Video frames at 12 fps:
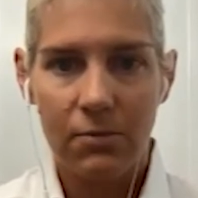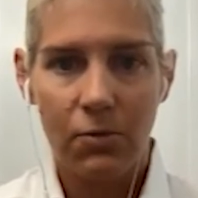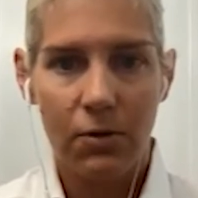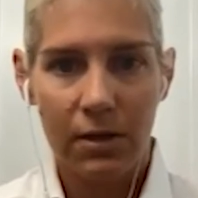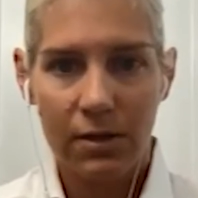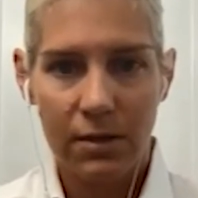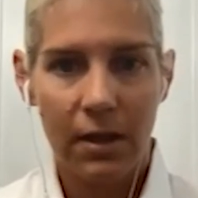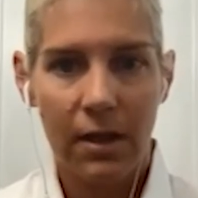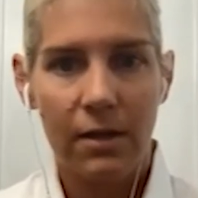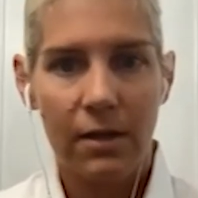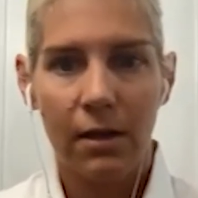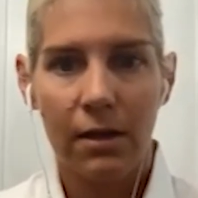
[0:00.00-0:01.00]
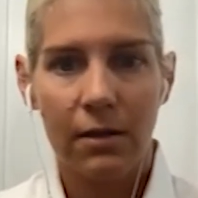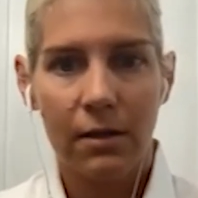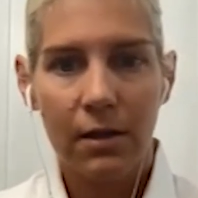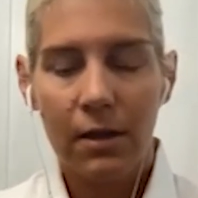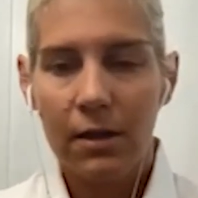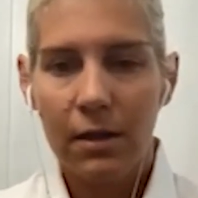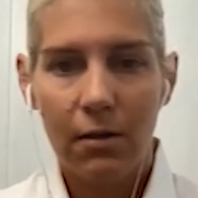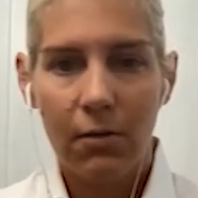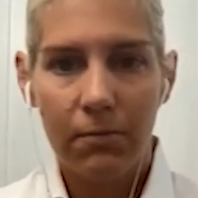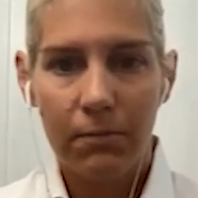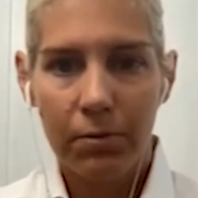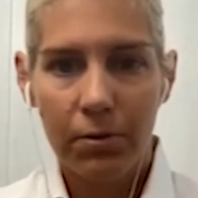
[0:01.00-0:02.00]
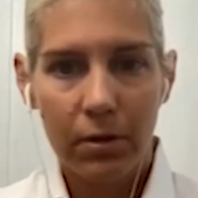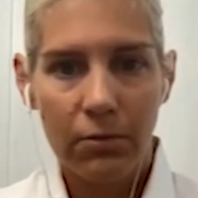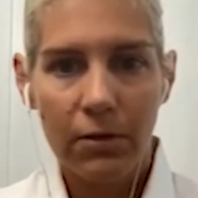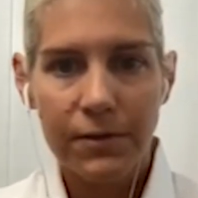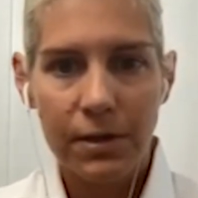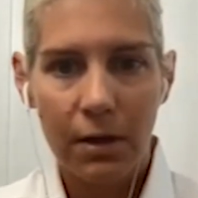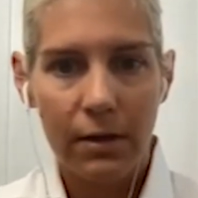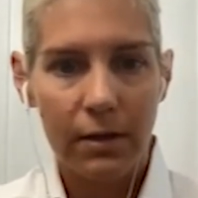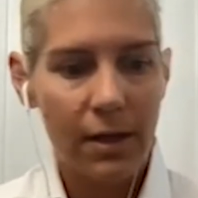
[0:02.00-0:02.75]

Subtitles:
until 8 p.m, putting roofs on.